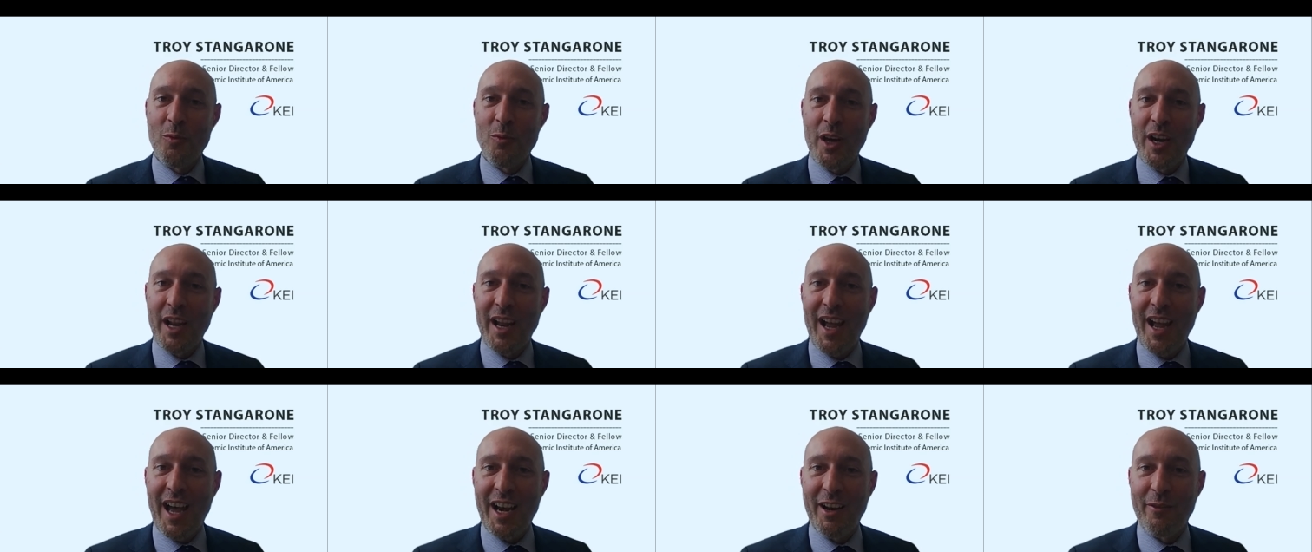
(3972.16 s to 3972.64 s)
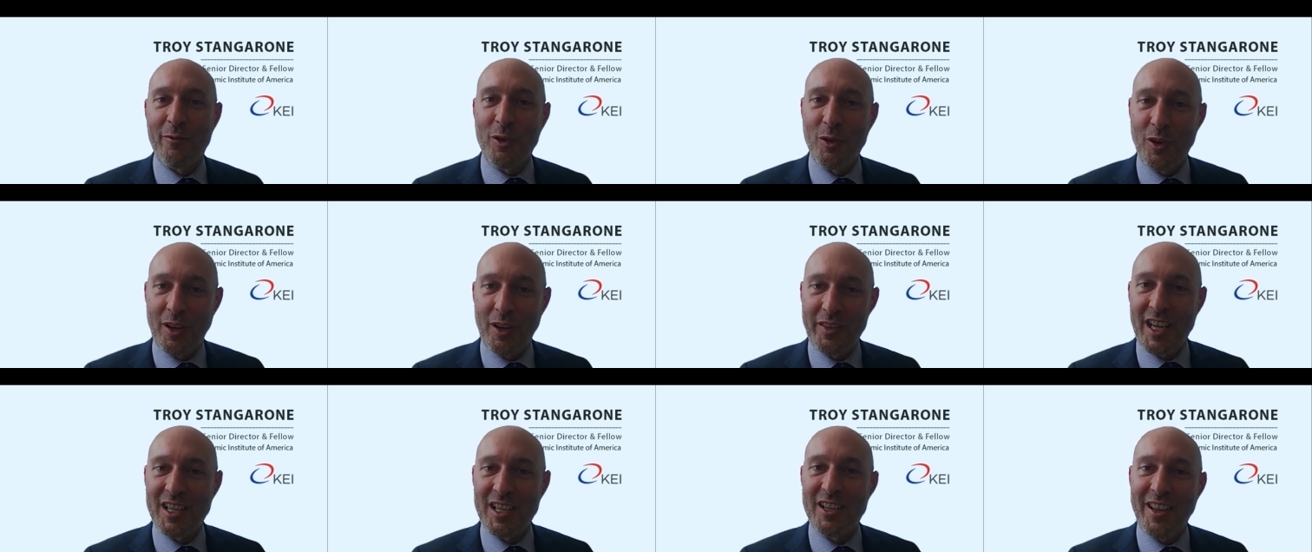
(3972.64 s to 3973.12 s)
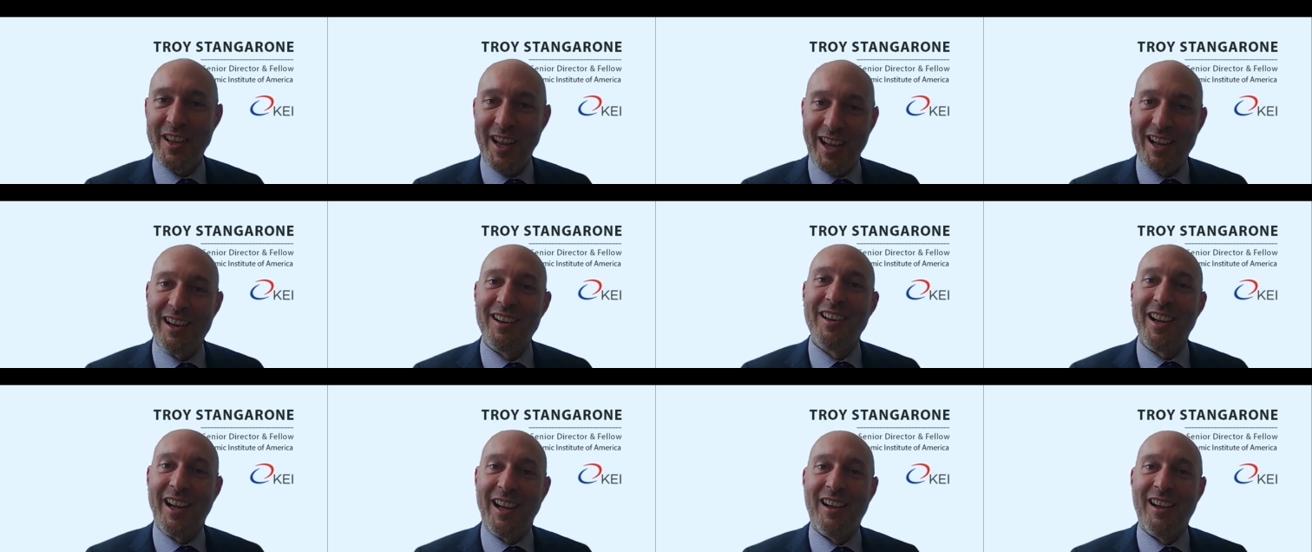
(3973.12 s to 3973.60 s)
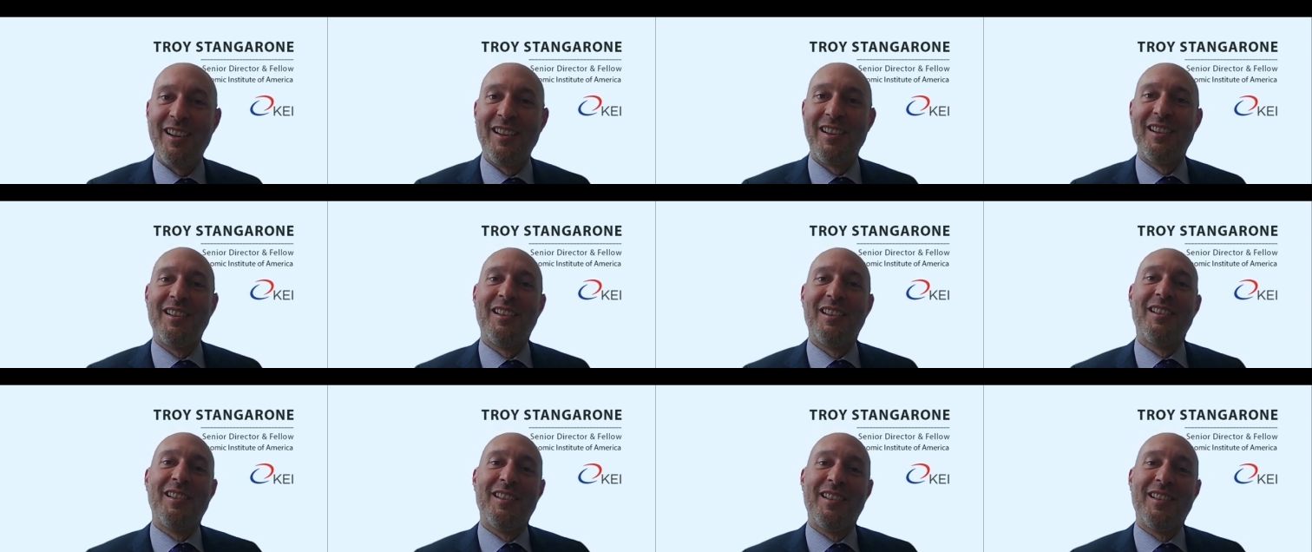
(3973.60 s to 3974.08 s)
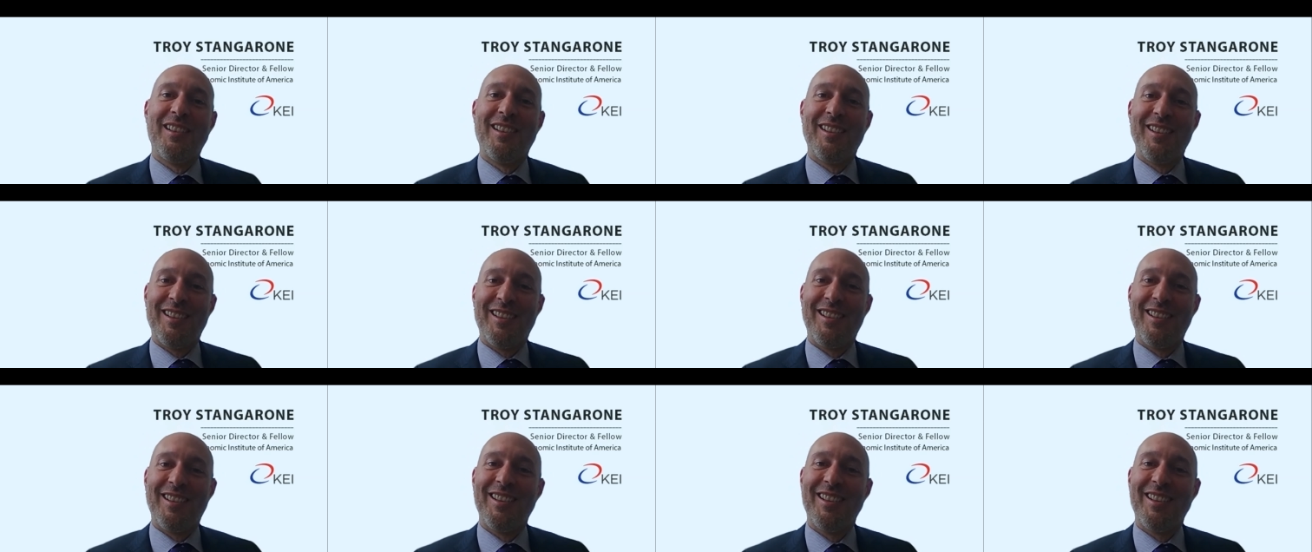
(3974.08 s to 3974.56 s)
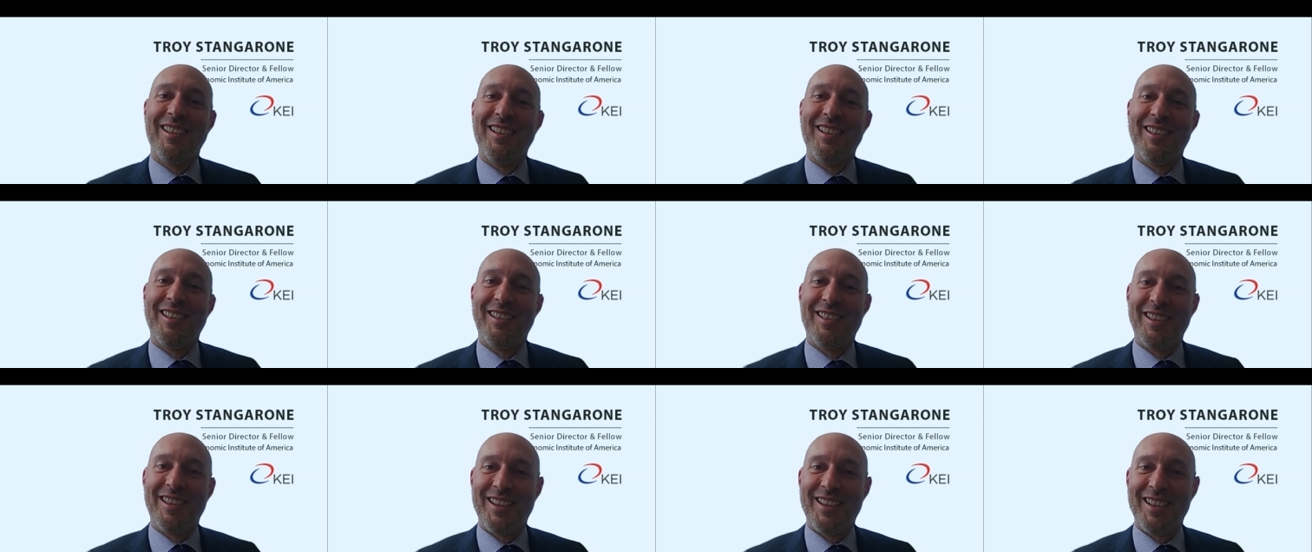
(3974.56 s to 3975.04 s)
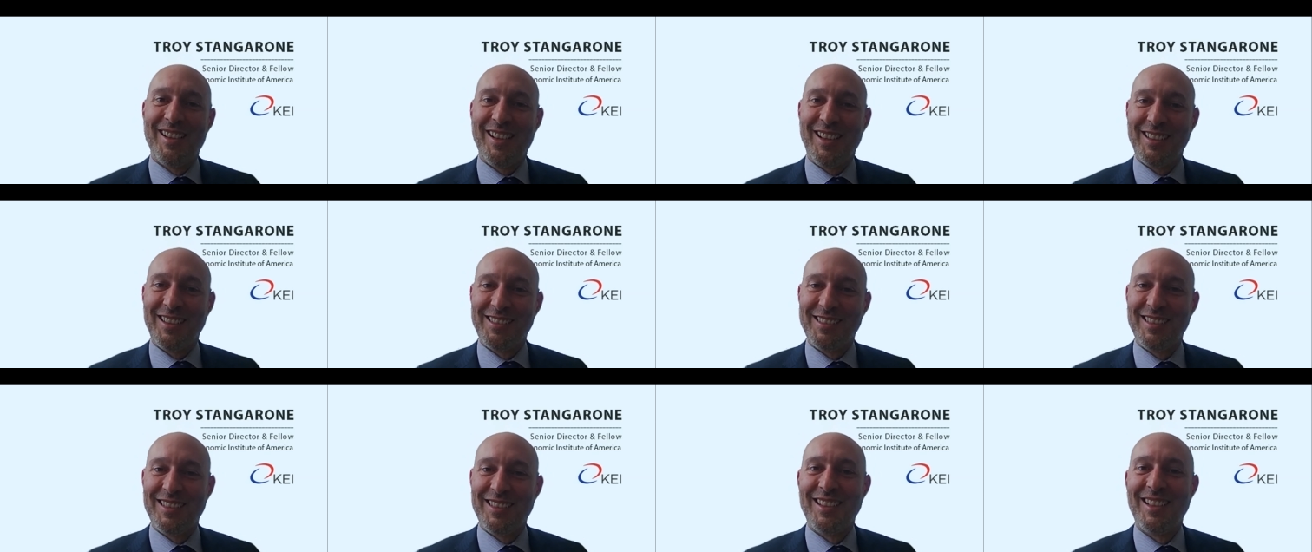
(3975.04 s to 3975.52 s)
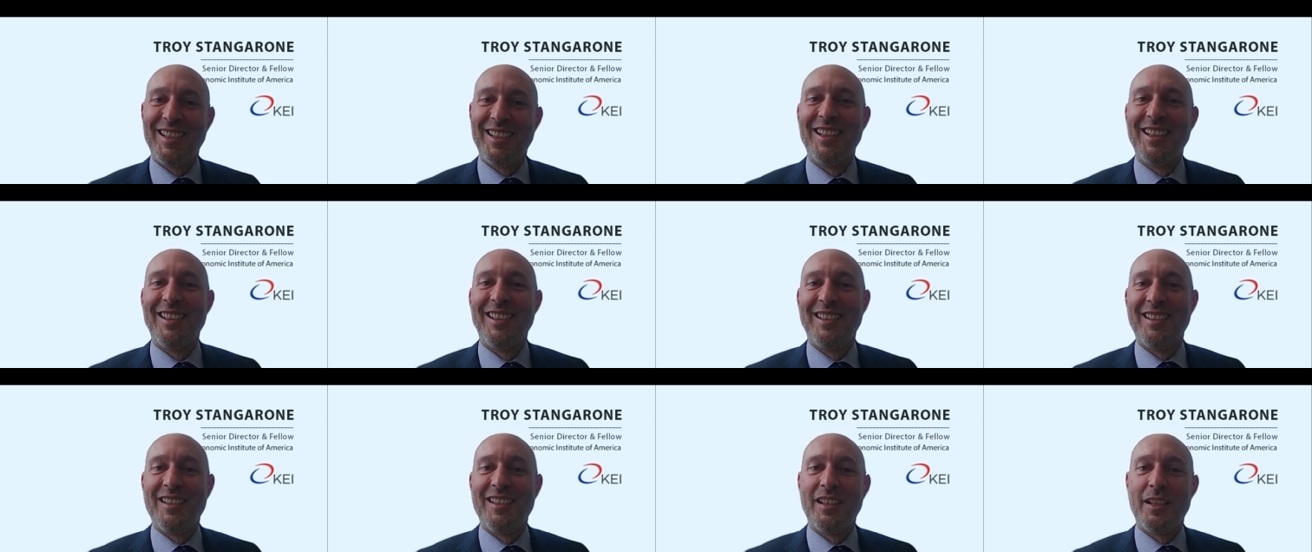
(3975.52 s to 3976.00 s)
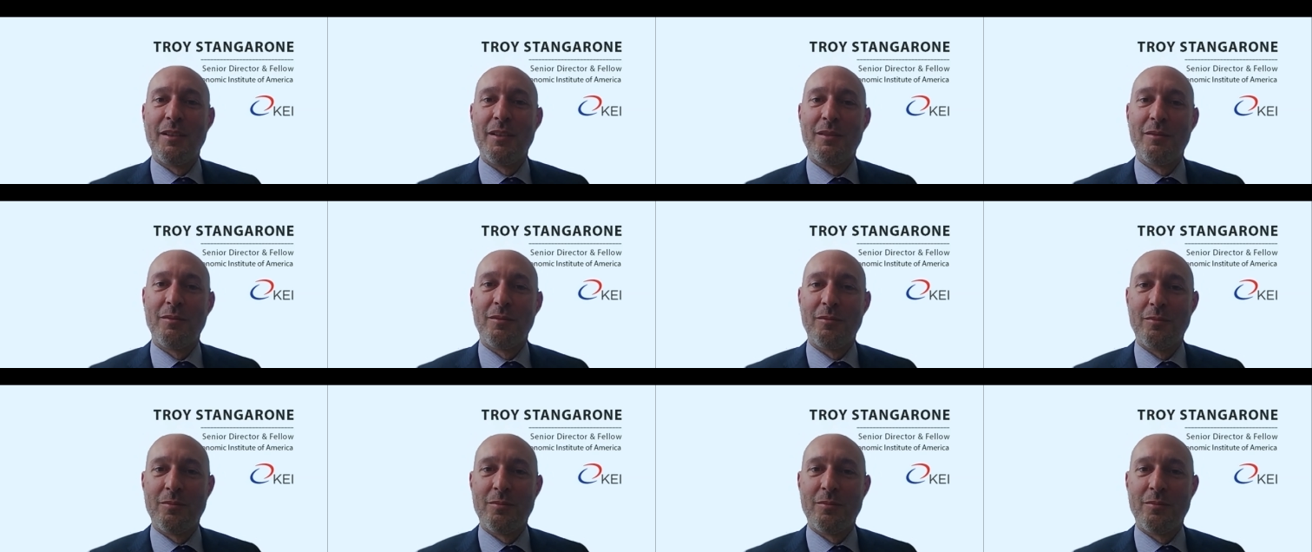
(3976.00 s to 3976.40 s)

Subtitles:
That's correct. I was going to talk about export controls, but